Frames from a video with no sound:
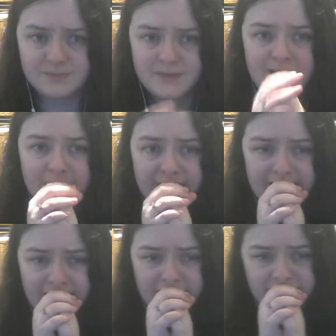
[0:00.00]
Abigail,
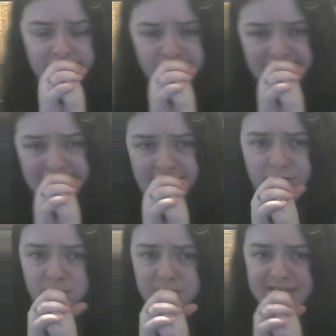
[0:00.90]
I love you. Be
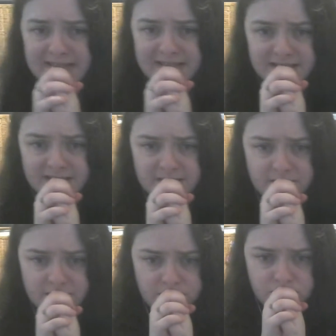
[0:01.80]
careful, please.